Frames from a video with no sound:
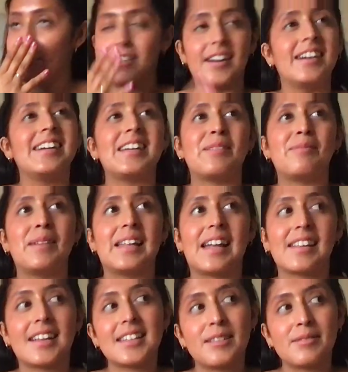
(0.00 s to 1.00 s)
it be
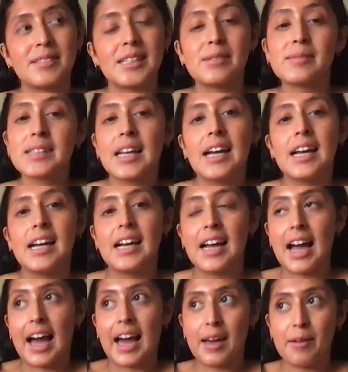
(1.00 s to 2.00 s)
like that sometimes.
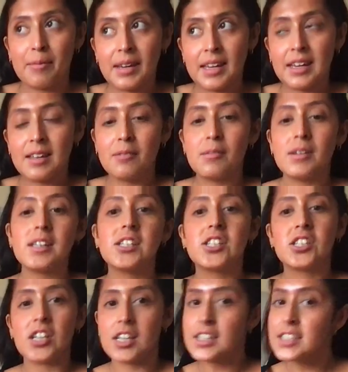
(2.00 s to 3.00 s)
I mean, we
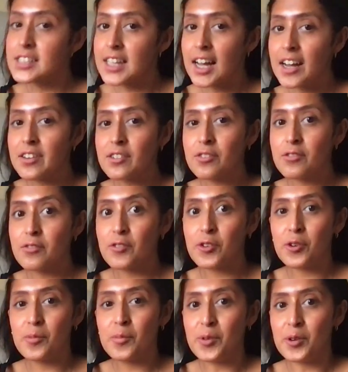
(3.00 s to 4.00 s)
just had a
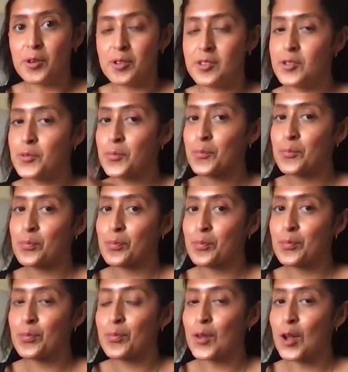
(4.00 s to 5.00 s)
full moon
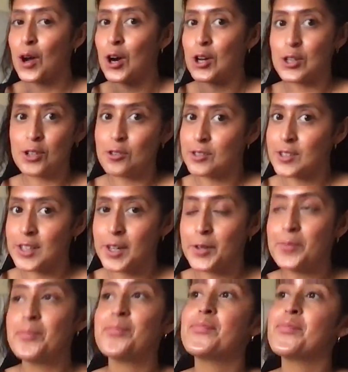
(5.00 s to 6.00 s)
on Tuesday.
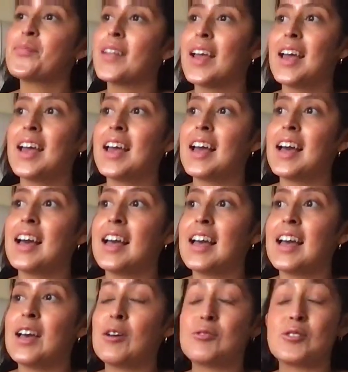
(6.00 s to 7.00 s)

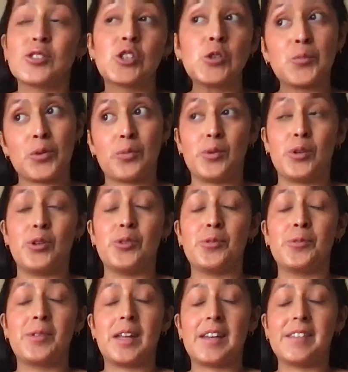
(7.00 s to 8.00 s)
It was a super
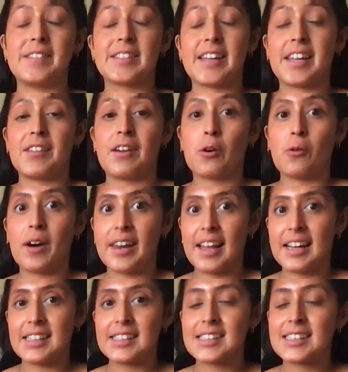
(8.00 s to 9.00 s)
moon in the sign of
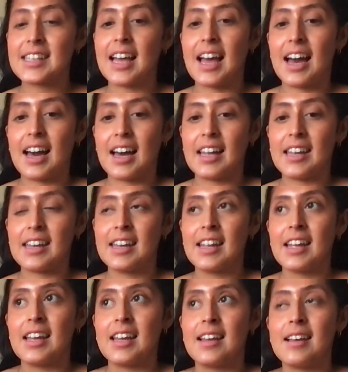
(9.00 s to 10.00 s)
Aquarius, and
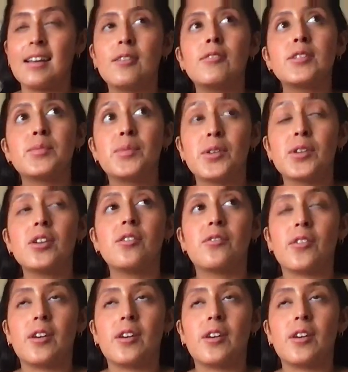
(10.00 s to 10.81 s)
it was beautiful.